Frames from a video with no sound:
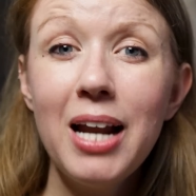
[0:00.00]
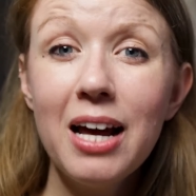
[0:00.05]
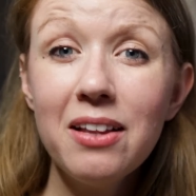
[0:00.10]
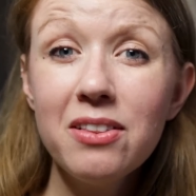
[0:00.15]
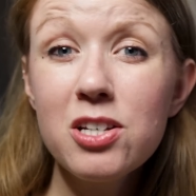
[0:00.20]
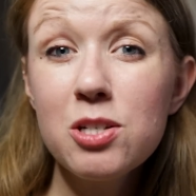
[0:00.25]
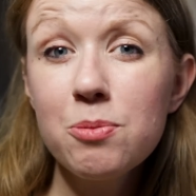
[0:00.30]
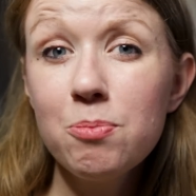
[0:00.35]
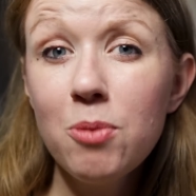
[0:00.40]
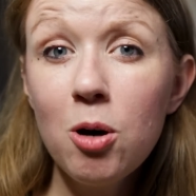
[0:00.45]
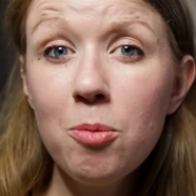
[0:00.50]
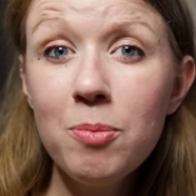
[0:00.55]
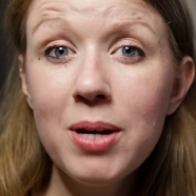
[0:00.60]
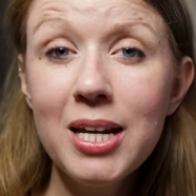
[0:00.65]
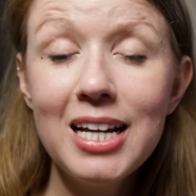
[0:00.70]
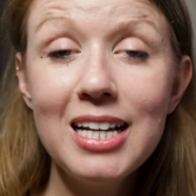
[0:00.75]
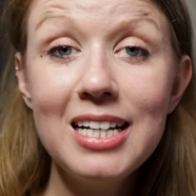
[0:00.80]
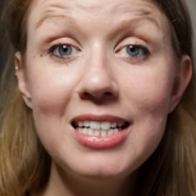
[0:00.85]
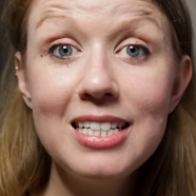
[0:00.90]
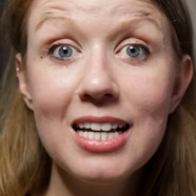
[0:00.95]
but at this
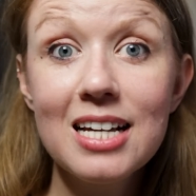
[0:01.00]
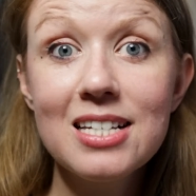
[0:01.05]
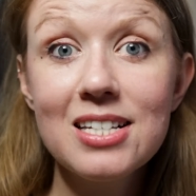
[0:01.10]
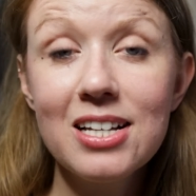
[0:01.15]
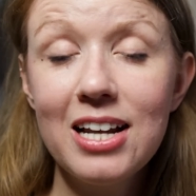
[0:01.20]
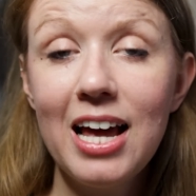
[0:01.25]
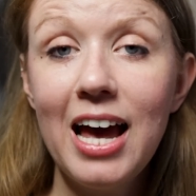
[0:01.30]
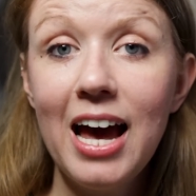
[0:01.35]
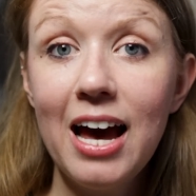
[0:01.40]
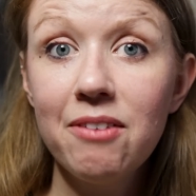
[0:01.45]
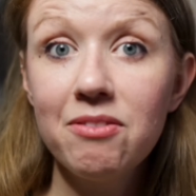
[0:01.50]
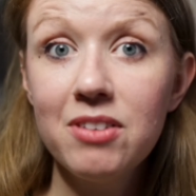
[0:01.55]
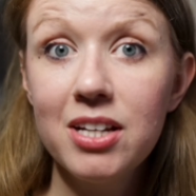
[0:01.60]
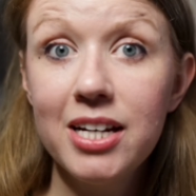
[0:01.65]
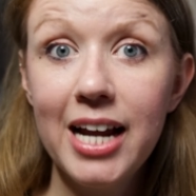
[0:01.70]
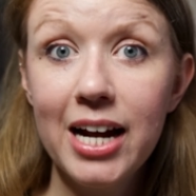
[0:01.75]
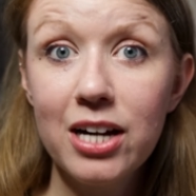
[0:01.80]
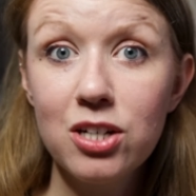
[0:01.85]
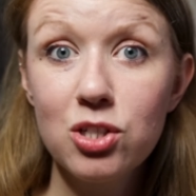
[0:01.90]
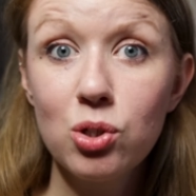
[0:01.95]
moment, it doesn't have the
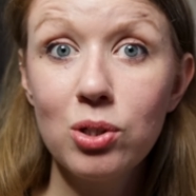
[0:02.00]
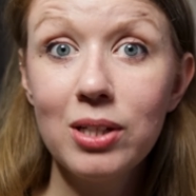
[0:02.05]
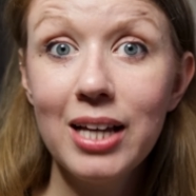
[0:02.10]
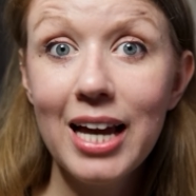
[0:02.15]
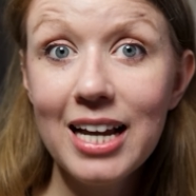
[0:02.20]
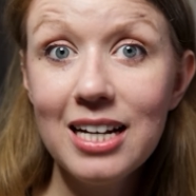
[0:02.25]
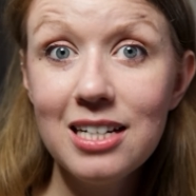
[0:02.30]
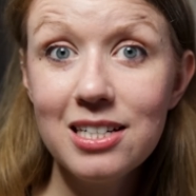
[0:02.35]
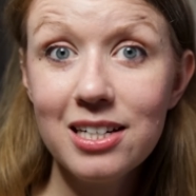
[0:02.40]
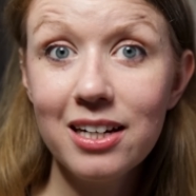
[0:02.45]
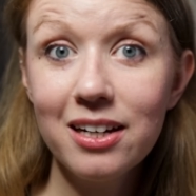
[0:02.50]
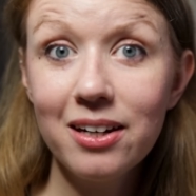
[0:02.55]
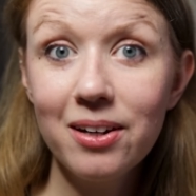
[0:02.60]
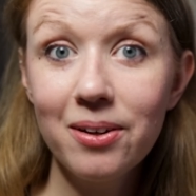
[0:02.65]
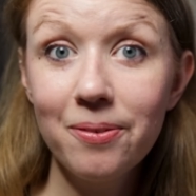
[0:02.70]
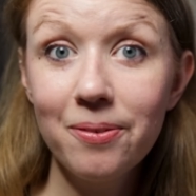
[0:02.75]
natural ending.